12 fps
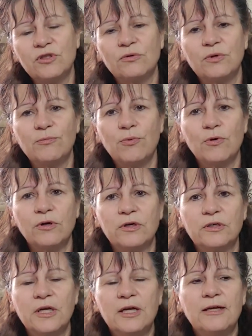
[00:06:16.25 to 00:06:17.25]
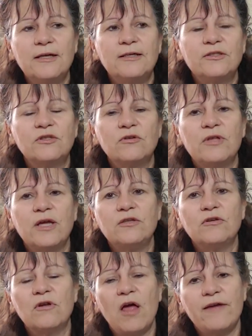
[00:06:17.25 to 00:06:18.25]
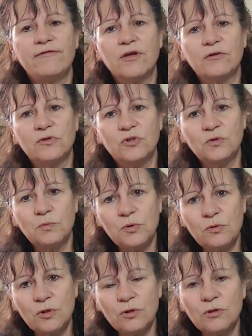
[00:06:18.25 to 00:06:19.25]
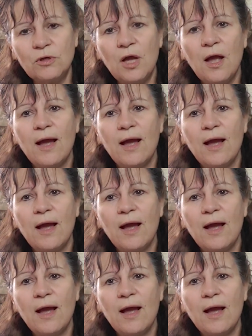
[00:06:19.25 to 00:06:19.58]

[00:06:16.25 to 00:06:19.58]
They're important so that your life goes smoother.